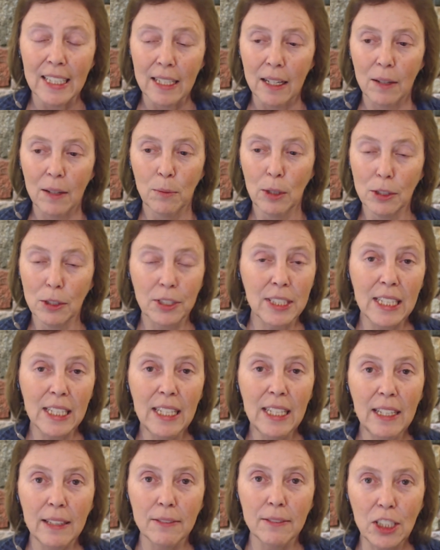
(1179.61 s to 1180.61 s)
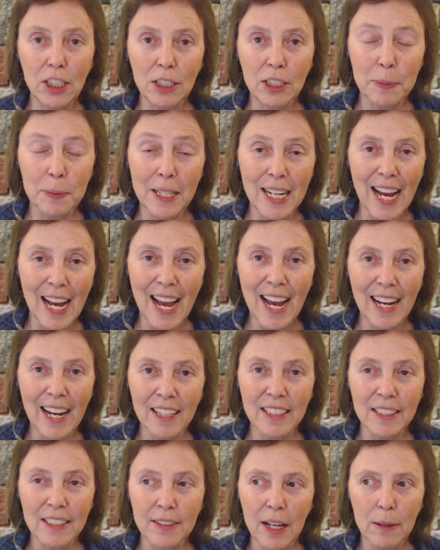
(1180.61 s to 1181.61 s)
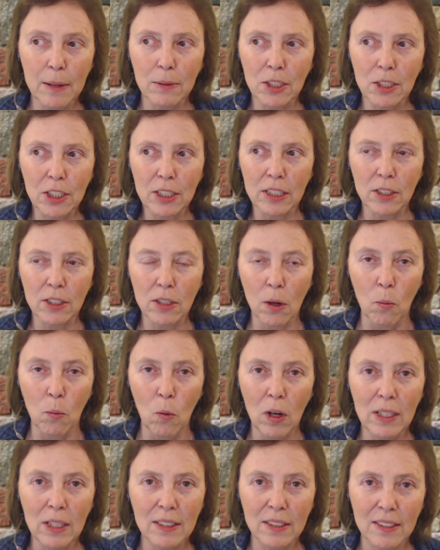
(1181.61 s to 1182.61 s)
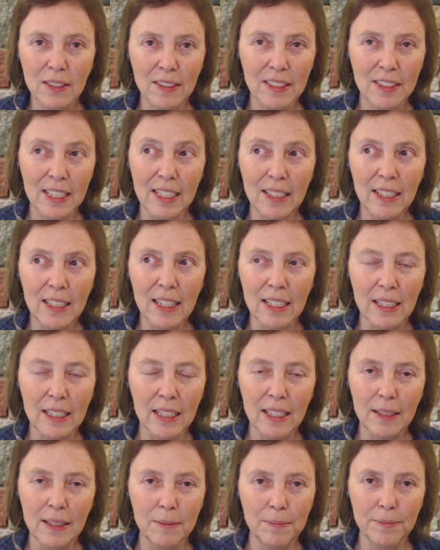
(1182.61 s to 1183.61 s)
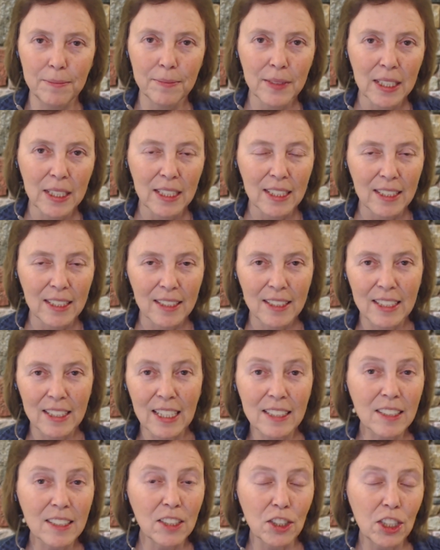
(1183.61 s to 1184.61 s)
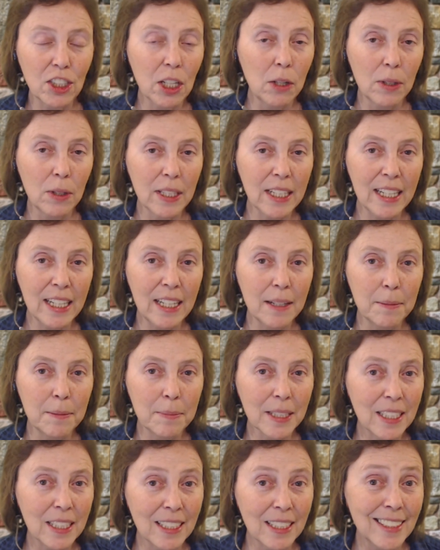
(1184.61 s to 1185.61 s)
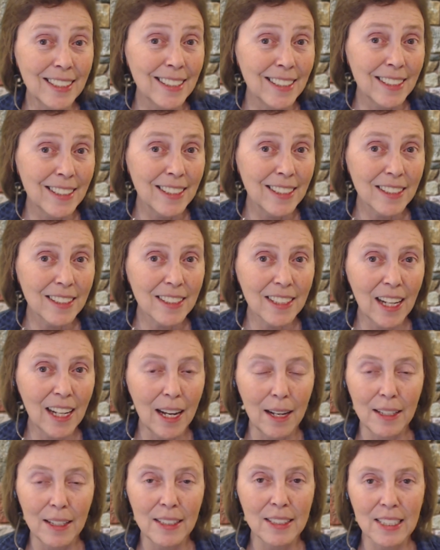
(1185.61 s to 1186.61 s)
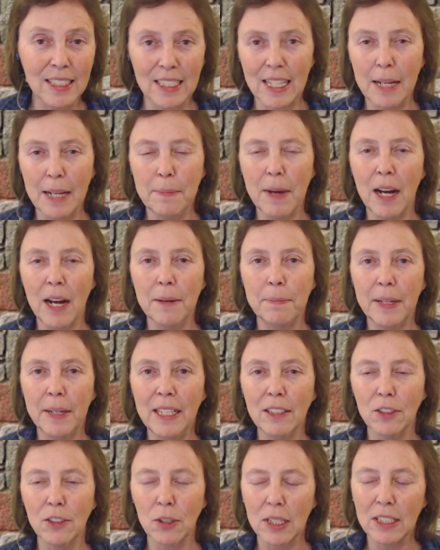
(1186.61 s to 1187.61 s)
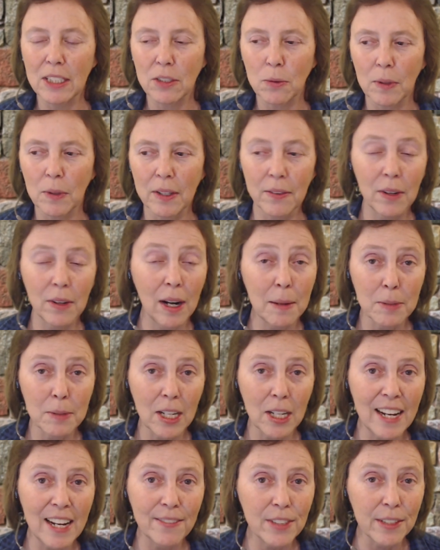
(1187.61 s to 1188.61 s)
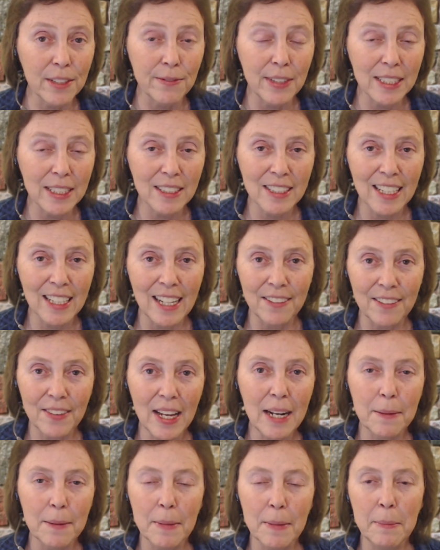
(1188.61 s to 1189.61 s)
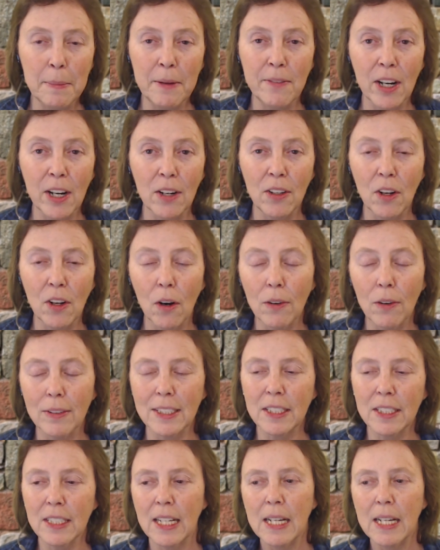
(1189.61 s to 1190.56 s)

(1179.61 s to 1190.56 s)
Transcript: We'll see if she's been hacked, and that was just a once thing, and it doesn't show it again because it's same IP address or whatever. I'm going to have to investigate that. It made me very nervous.